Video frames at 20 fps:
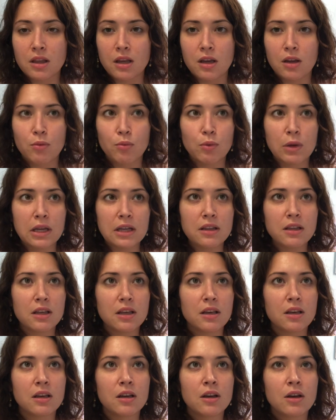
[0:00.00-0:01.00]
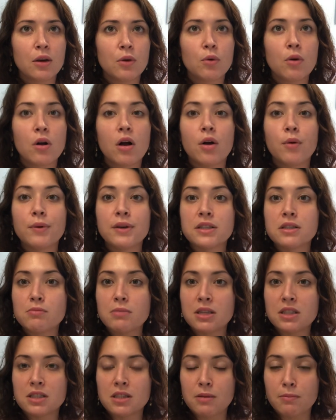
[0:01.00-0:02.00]
they really were always
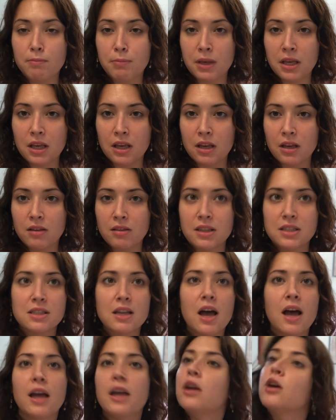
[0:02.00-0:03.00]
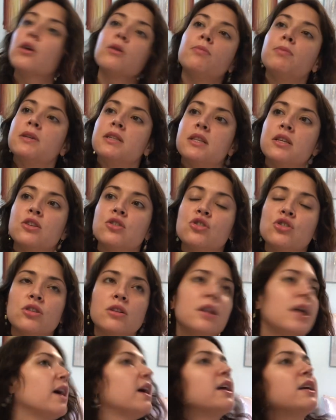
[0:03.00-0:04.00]
meant to be, this higher
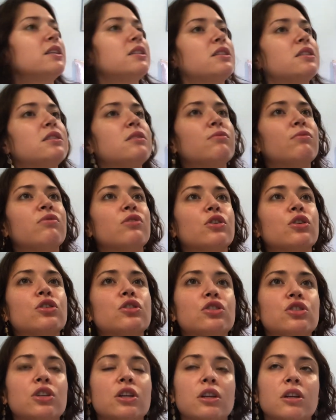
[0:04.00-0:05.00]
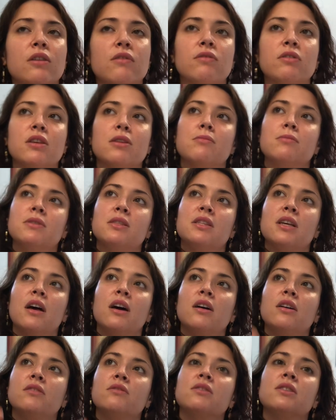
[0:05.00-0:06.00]
potentialized version of
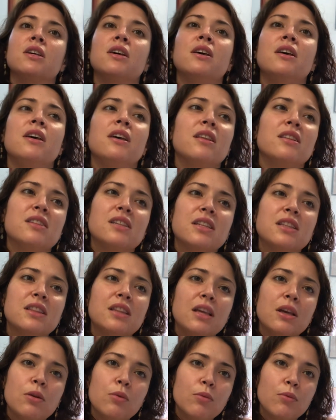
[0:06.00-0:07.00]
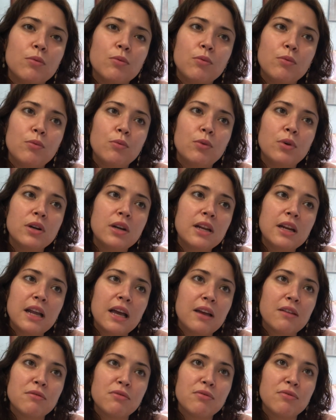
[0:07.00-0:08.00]
themselves that they wouldn't
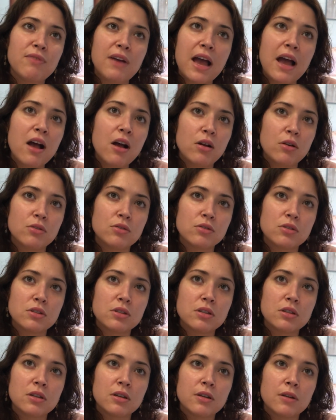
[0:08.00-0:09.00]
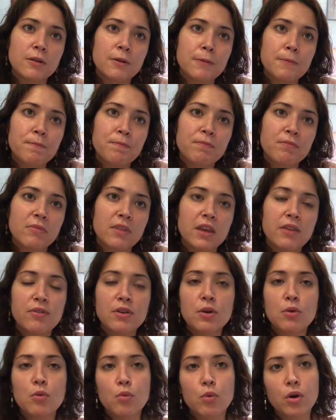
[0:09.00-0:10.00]
have found if
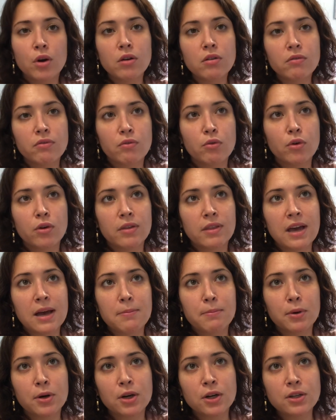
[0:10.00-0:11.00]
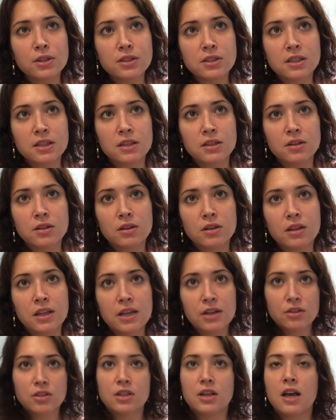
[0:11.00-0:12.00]
it weren't for that person
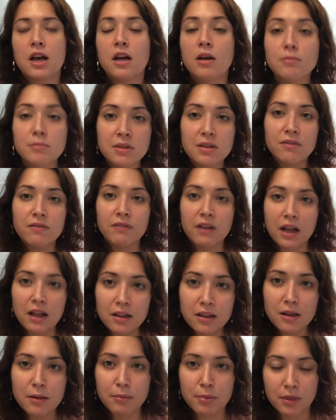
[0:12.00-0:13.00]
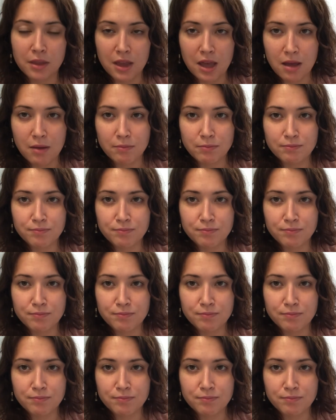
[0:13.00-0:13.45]
there to help develop them.